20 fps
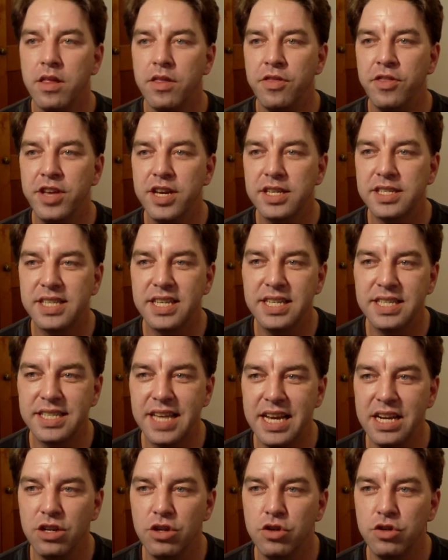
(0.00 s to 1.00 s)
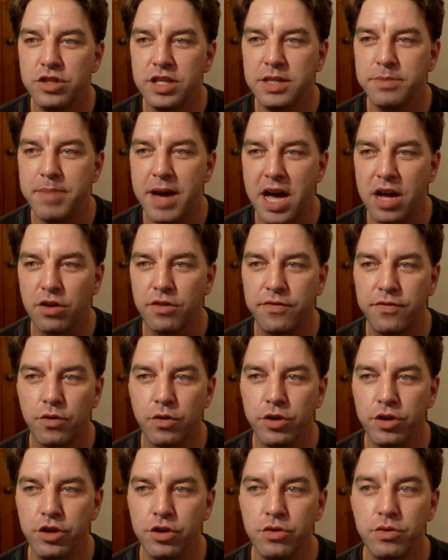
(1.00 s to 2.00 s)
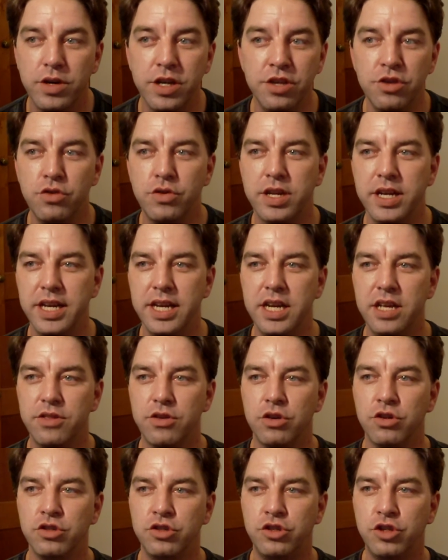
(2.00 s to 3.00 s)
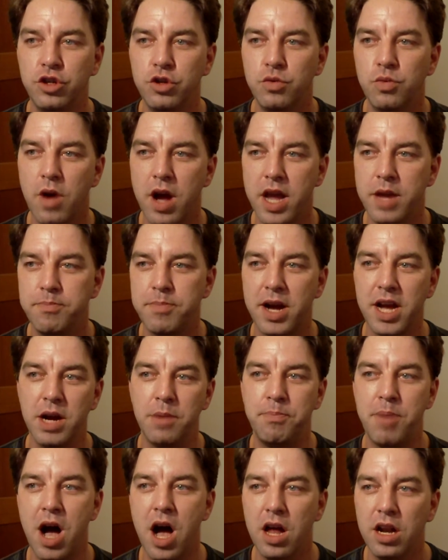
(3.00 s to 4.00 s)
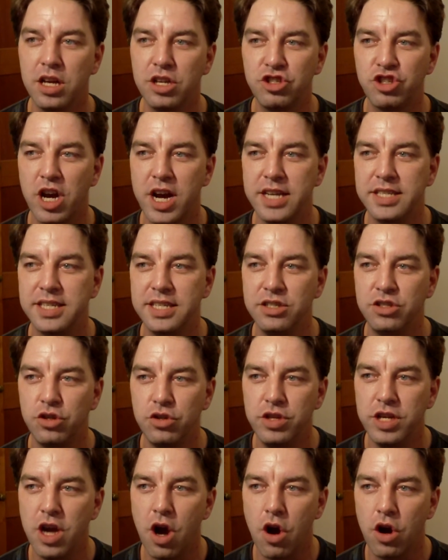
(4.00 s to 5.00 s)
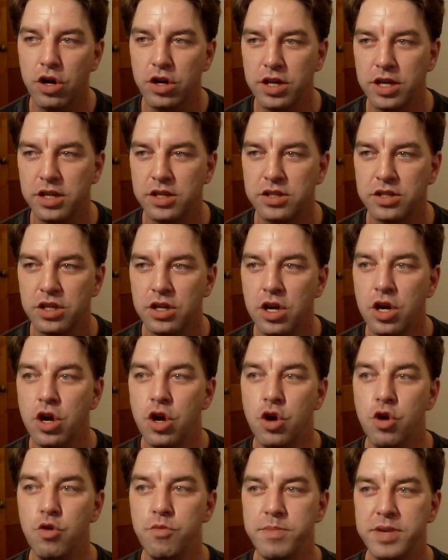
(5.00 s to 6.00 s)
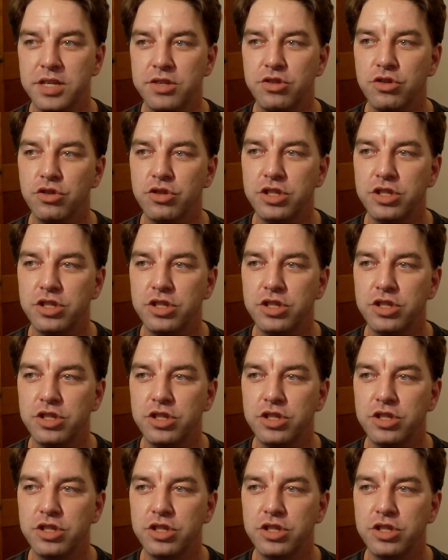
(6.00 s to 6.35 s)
This is a losing battle for you, and you can either do right by apologizing to the artist who Mr.